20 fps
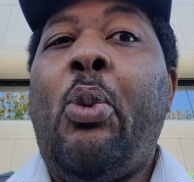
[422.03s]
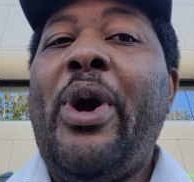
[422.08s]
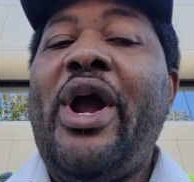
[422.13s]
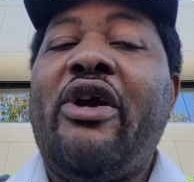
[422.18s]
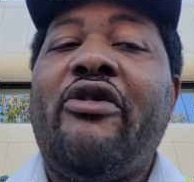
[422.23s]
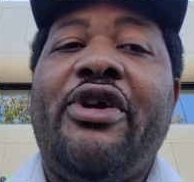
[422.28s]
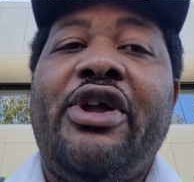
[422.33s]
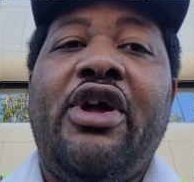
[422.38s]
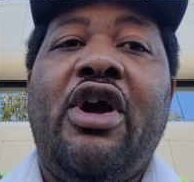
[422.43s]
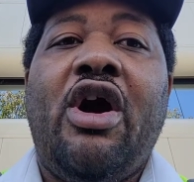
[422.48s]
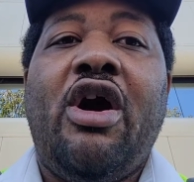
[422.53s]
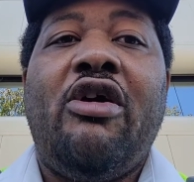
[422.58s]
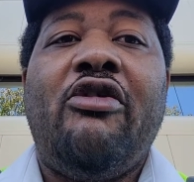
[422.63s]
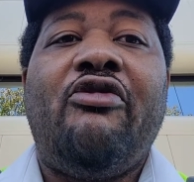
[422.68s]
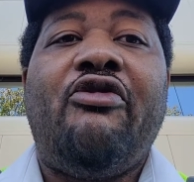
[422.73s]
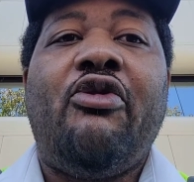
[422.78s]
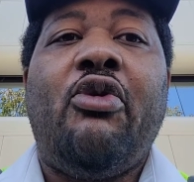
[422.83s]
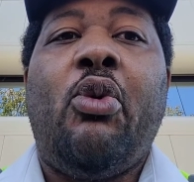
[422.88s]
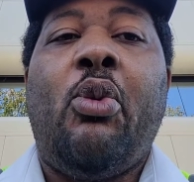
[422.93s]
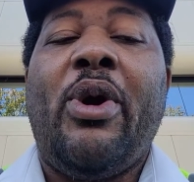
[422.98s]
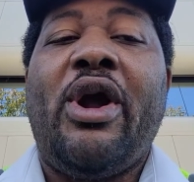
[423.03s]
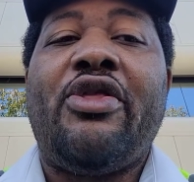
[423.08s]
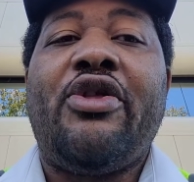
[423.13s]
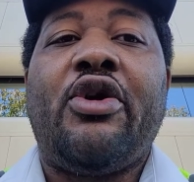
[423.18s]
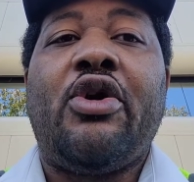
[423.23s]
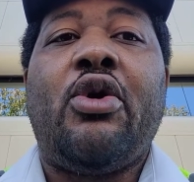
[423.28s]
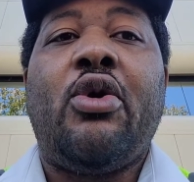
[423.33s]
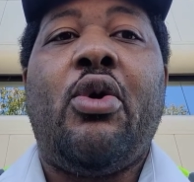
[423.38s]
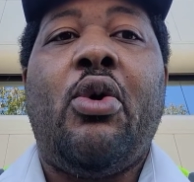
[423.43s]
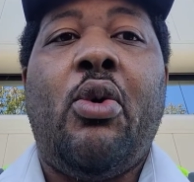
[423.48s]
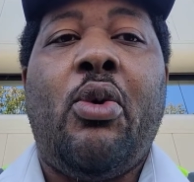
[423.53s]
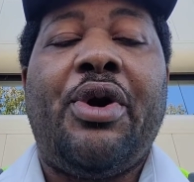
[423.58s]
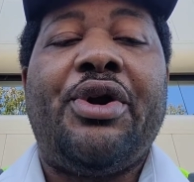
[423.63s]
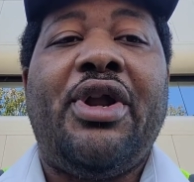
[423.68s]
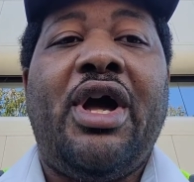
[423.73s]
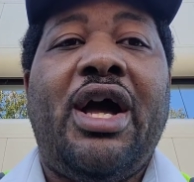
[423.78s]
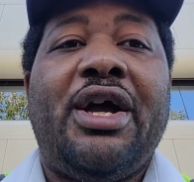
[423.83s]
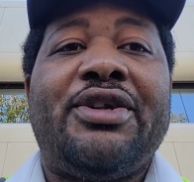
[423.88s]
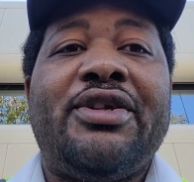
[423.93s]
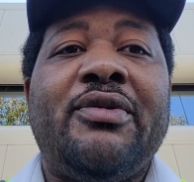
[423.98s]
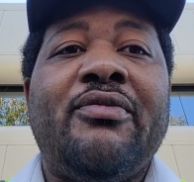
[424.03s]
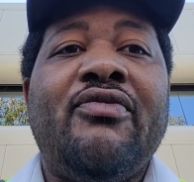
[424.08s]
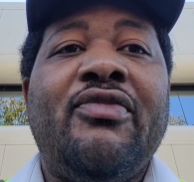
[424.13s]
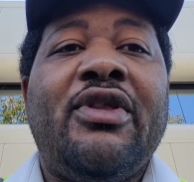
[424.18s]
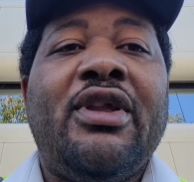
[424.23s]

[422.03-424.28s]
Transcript: wary of whether or not